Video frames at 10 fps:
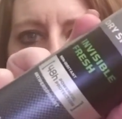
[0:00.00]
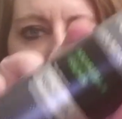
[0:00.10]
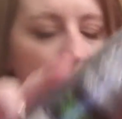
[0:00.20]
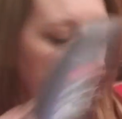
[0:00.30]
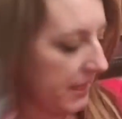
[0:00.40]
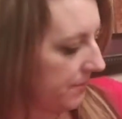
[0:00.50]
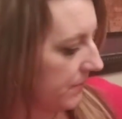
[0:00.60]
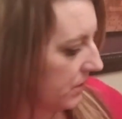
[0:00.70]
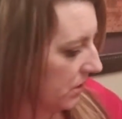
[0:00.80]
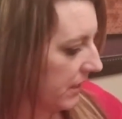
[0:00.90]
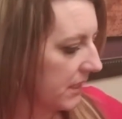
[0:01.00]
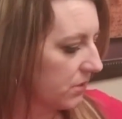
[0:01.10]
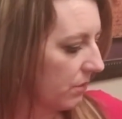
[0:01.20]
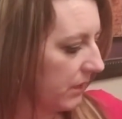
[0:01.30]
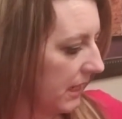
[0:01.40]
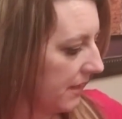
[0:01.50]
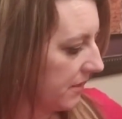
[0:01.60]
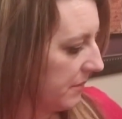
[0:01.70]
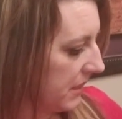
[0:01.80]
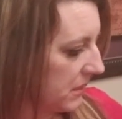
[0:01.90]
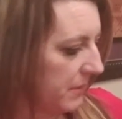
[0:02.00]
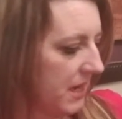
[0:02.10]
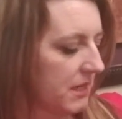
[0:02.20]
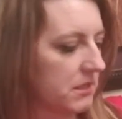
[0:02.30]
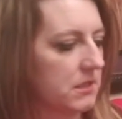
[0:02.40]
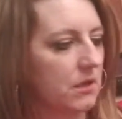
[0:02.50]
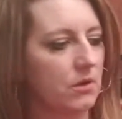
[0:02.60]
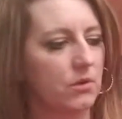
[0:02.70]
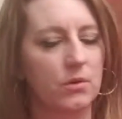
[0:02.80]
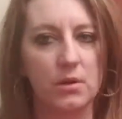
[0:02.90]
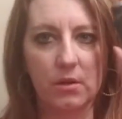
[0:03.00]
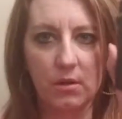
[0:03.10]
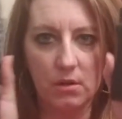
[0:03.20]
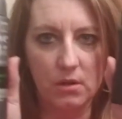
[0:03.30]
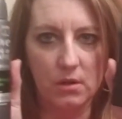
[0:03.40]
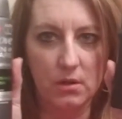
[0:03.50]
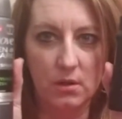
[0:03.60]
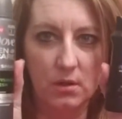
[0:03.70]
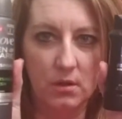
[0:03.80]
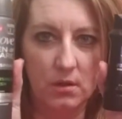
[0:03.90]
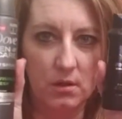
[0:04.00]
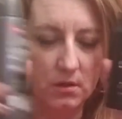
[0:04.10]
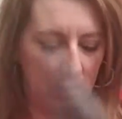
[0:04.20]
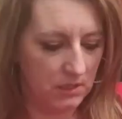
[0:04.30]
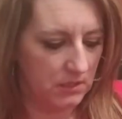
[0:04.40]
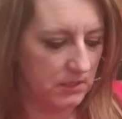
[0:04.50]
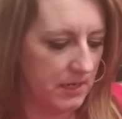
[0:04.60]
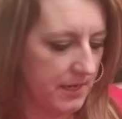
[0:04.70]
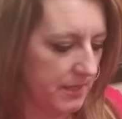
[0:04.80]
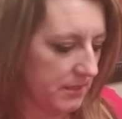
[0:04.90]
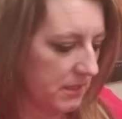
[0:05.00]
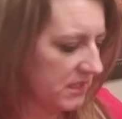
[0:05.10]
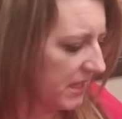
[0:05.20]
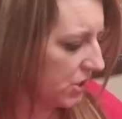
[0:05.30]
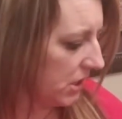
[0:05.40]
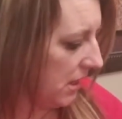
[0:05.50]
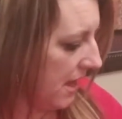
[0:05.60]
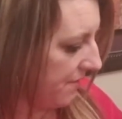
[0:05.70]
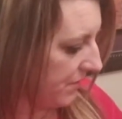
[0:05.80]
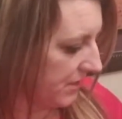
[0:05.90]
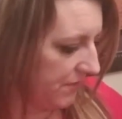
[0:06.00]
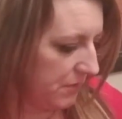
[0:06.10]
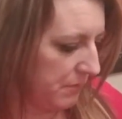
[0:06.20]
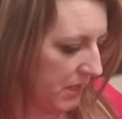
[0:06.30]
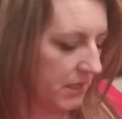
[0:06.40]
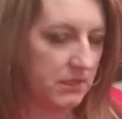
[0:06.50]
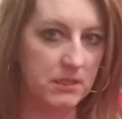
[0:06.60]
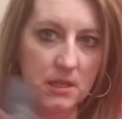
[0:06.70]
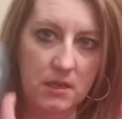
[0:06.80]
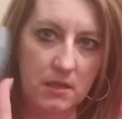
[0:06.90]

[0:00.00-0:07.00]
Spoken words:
Okay, so that's what we got in the men's box. So these guys, that's actually a lot for $7.